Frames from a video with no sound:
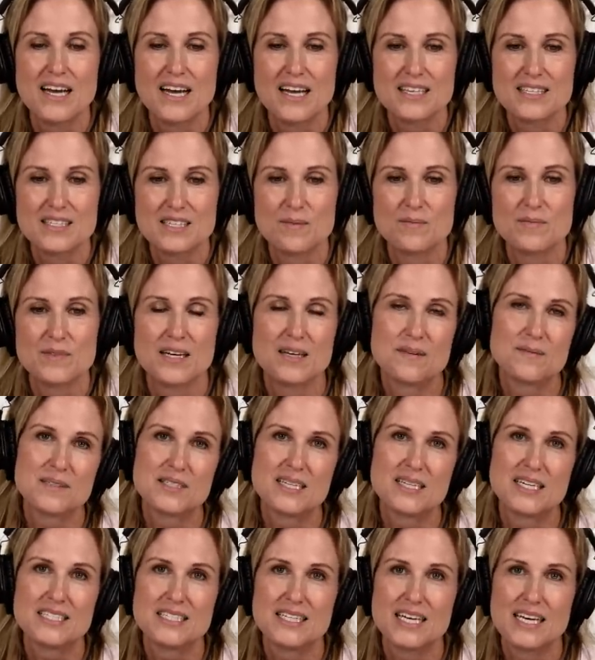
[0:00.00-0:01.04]
And sometimes
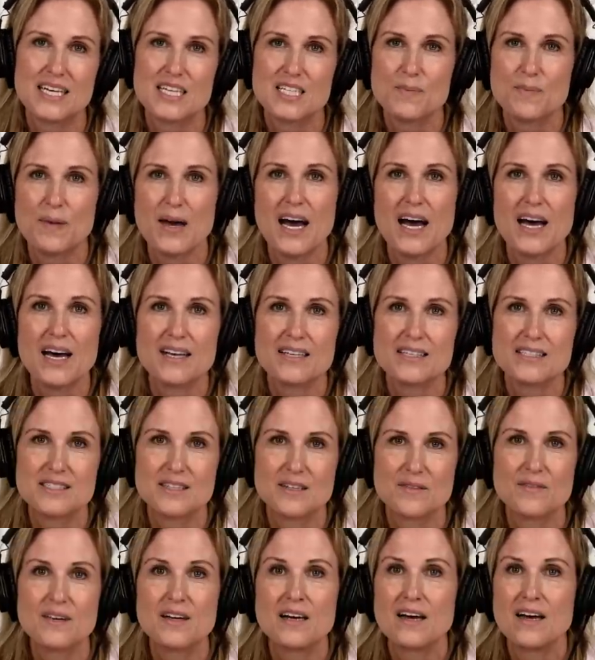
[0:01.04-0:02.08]
that takes paths
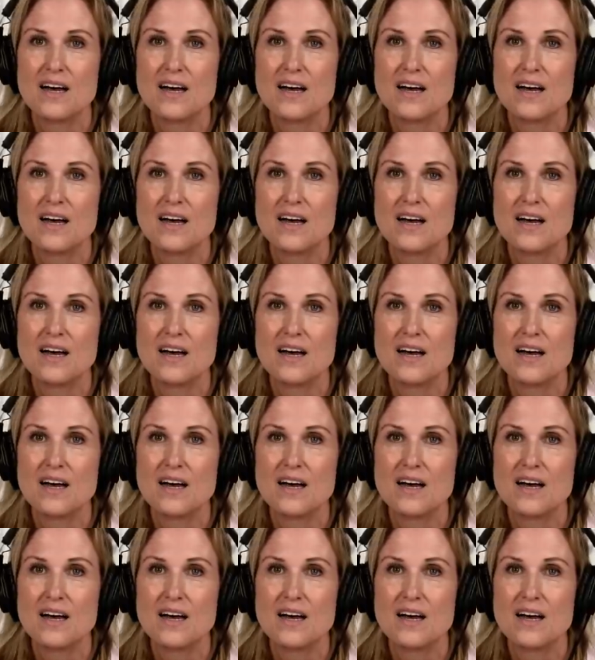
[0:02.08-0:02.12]
of